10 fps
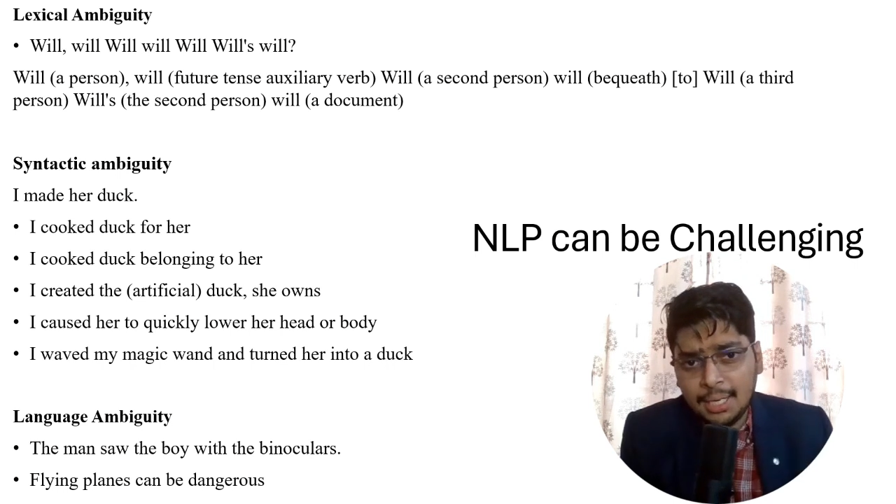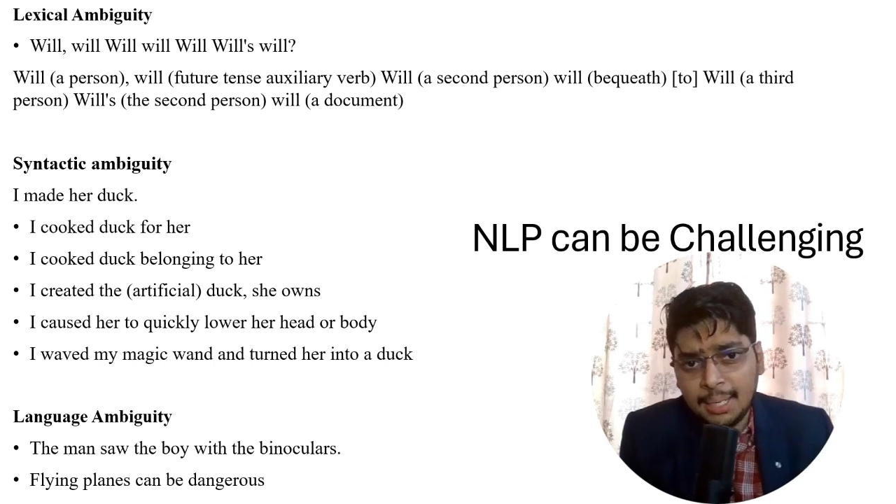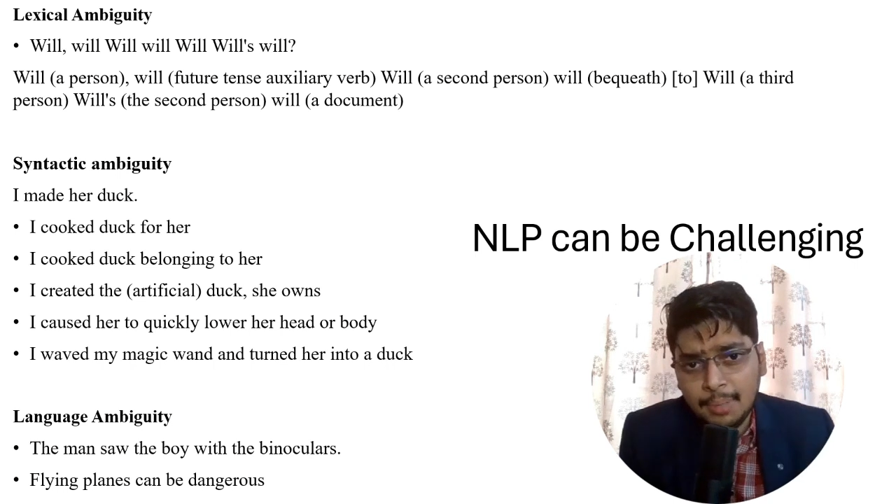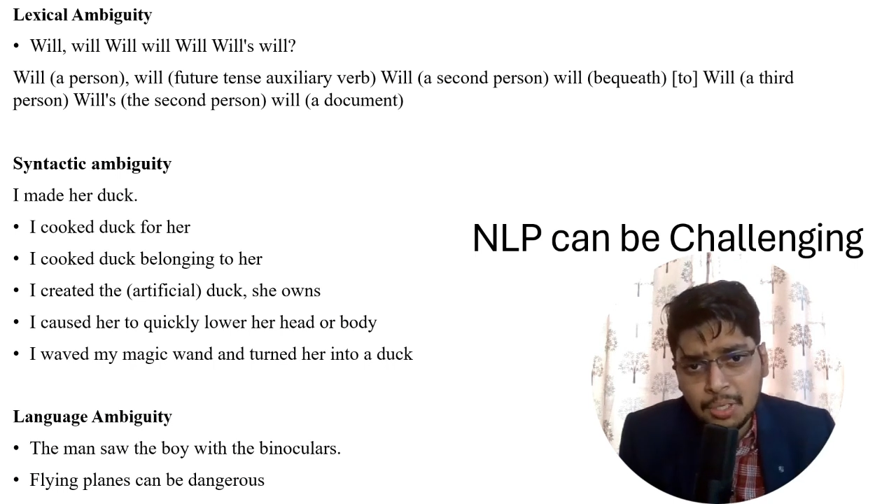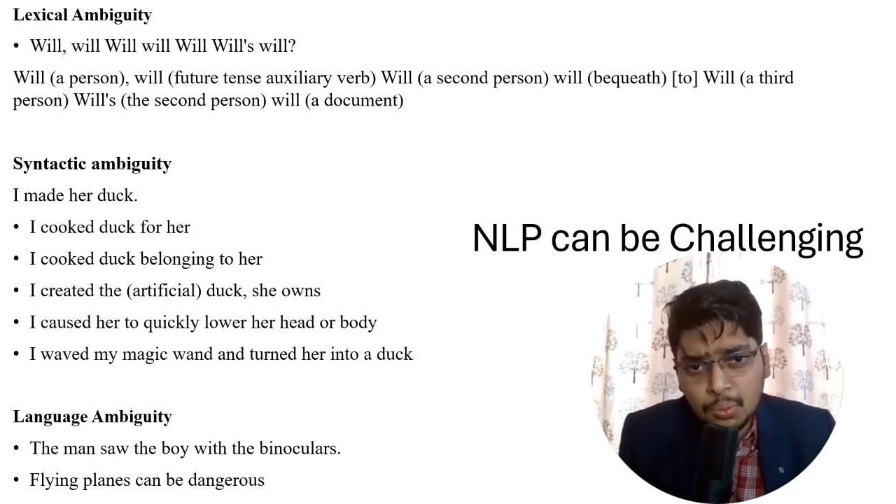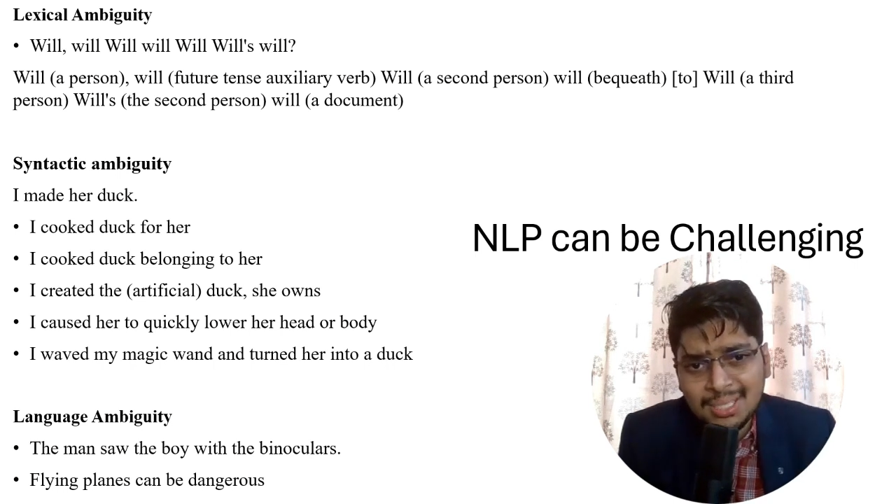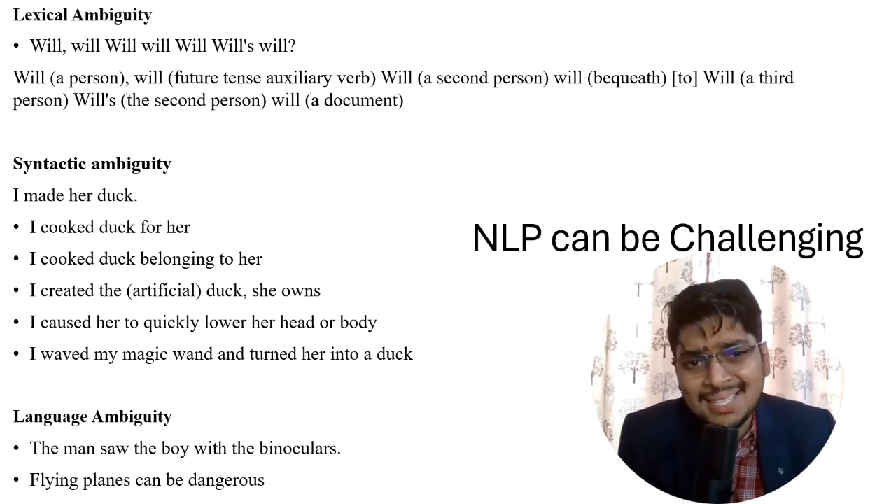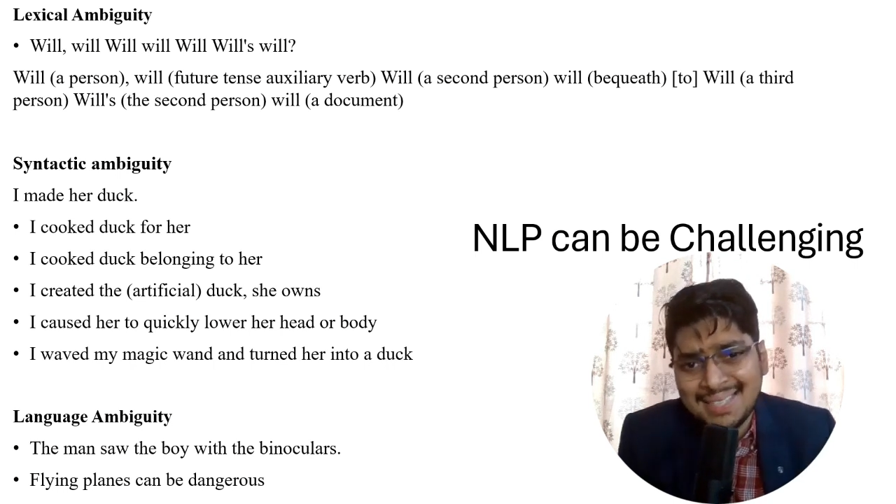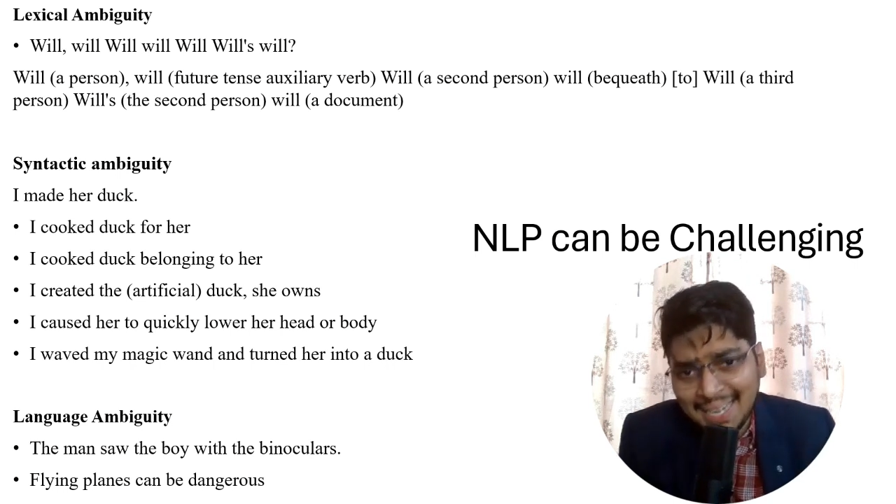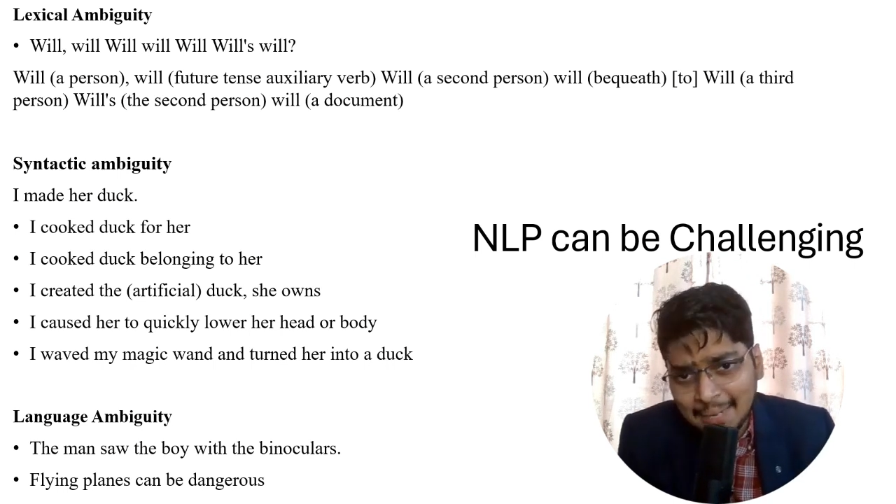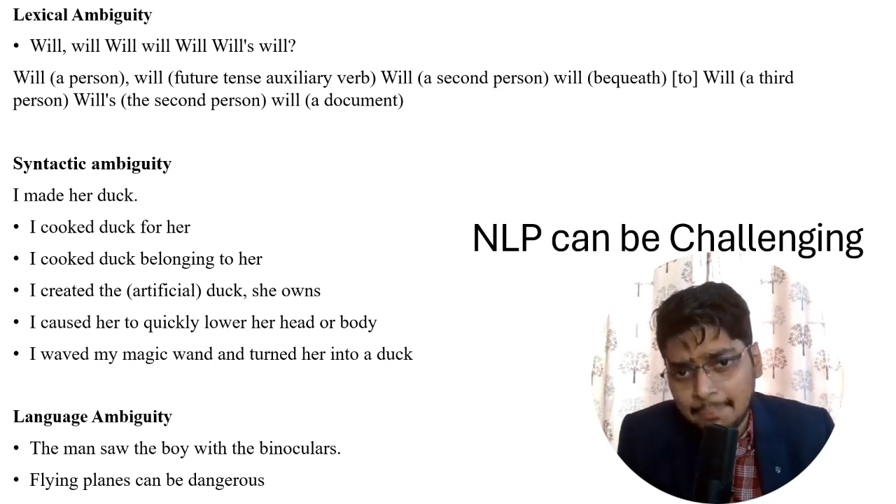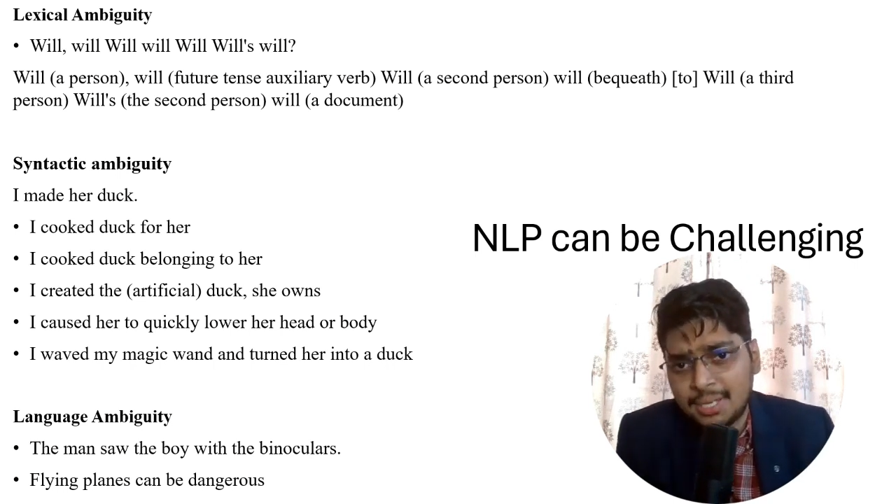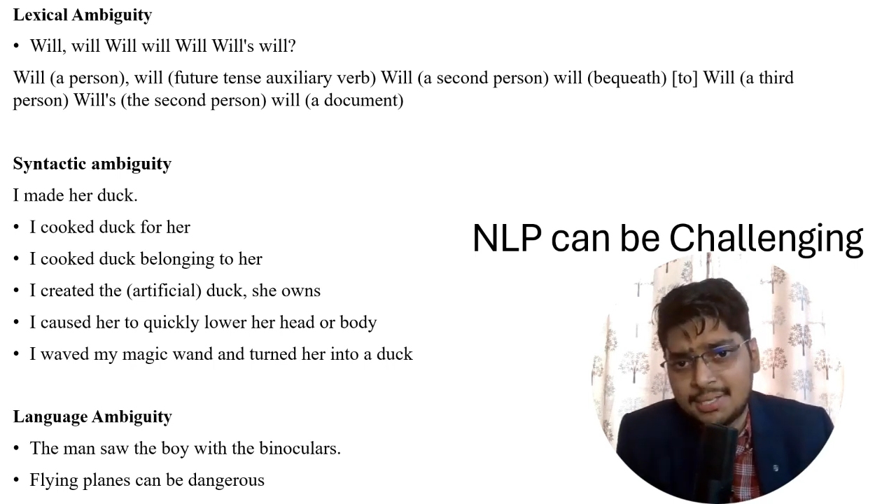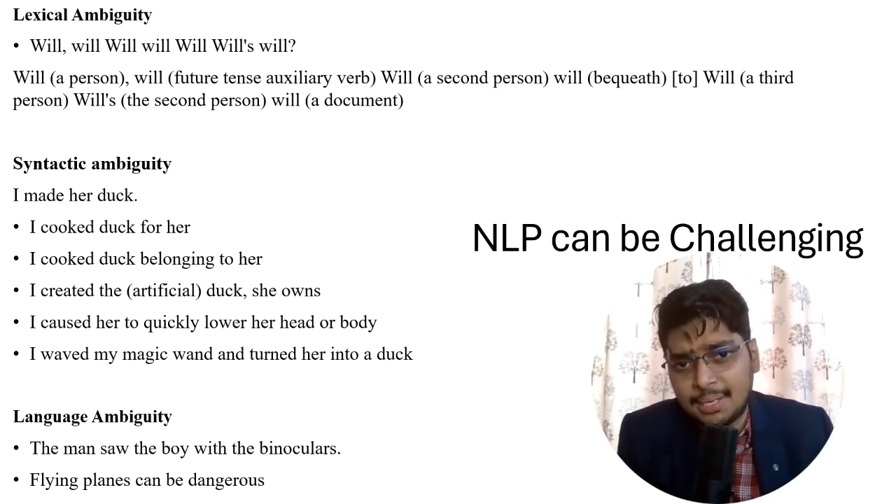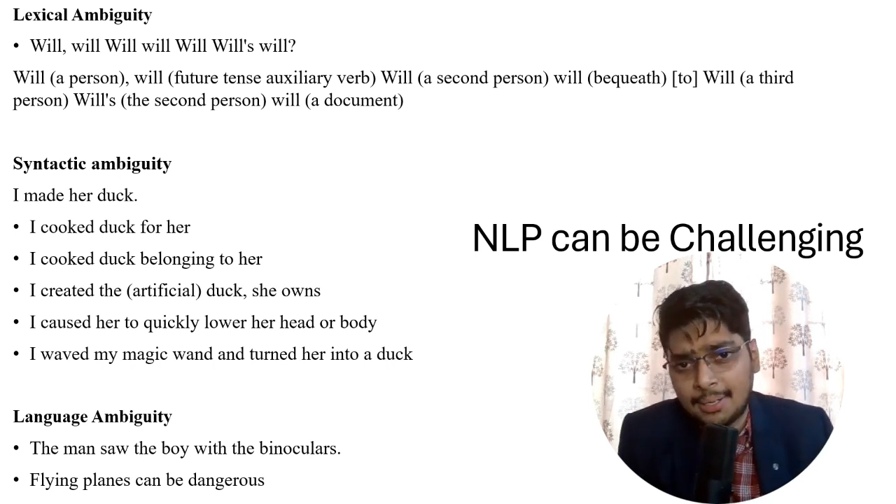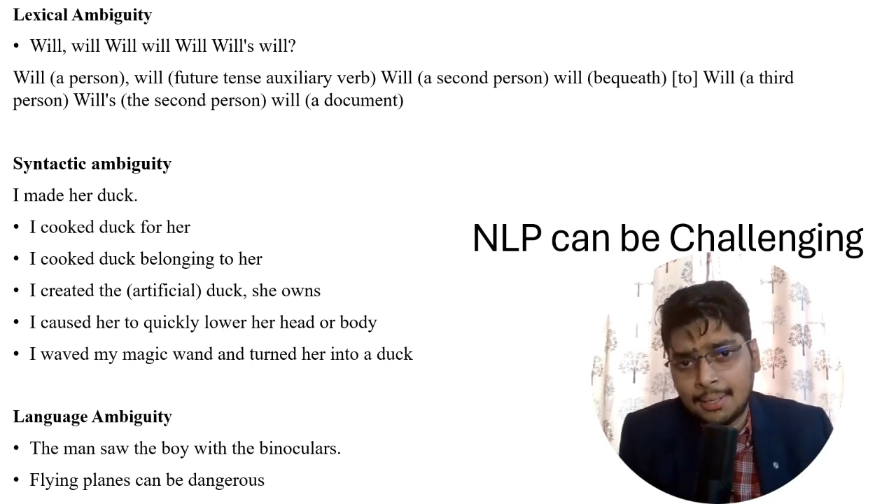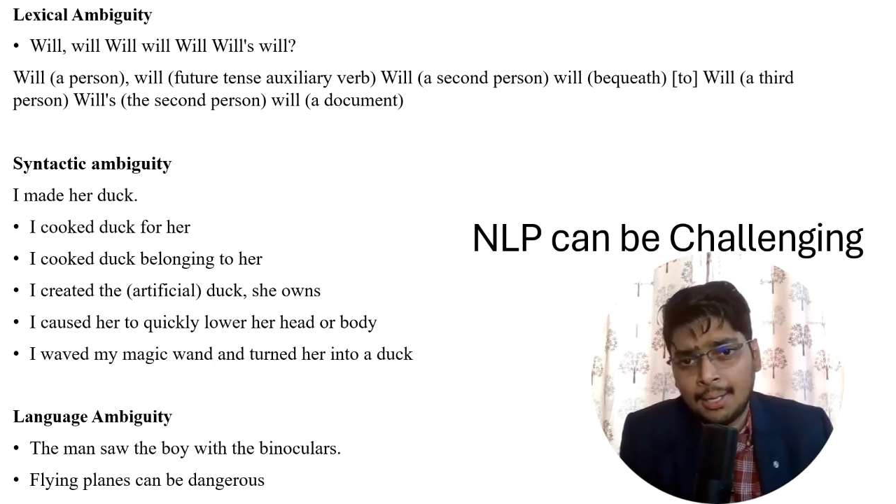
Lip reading: W is the second person,